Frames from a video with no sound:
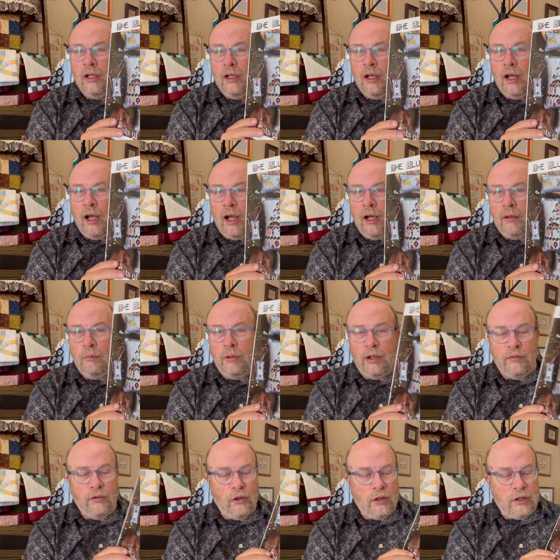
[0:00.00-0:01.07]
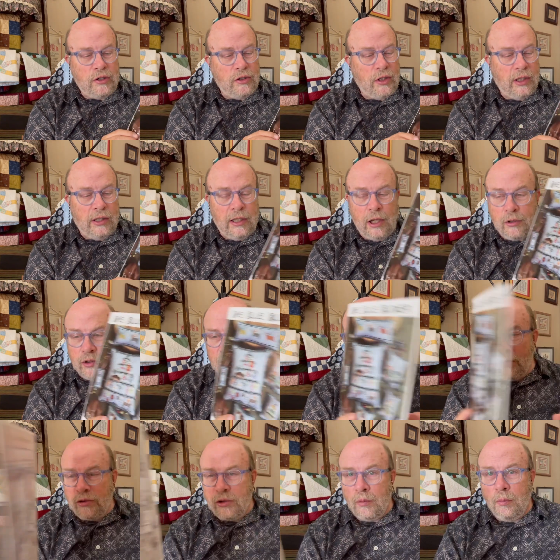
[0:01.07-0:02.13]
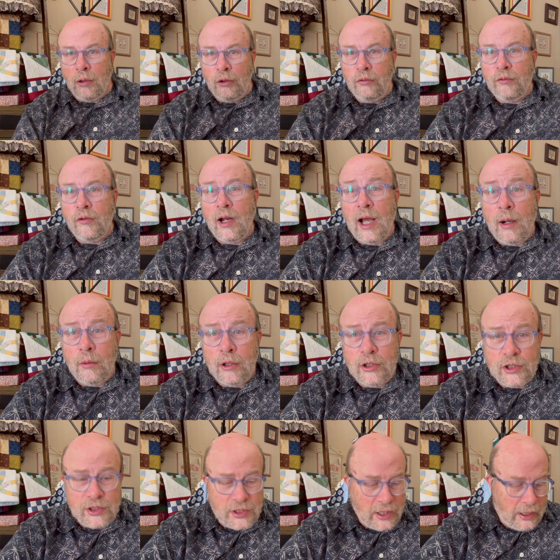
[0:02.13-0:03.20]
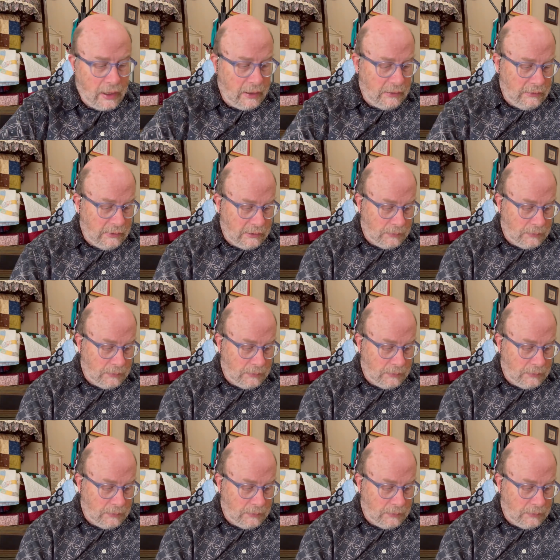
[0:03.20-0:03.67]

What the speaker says: But if you're interested in those are Blue Flower designs.